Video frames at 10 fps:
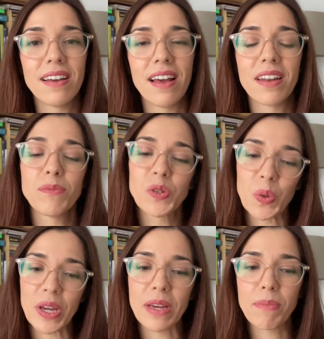and I'm
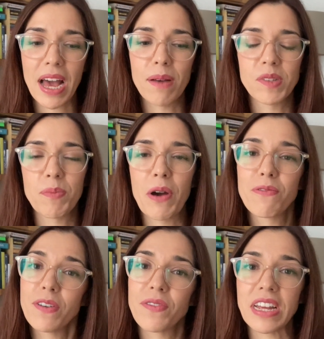talking perhaps about
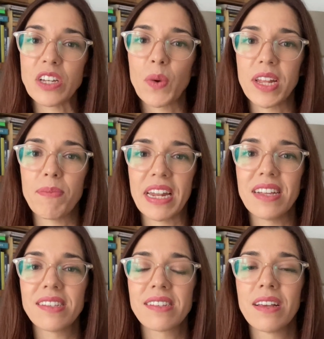15-20
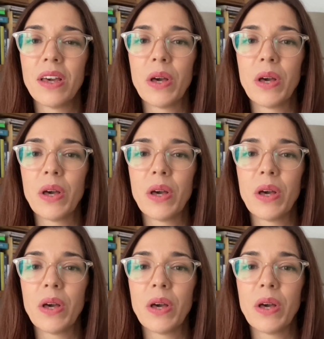minutes,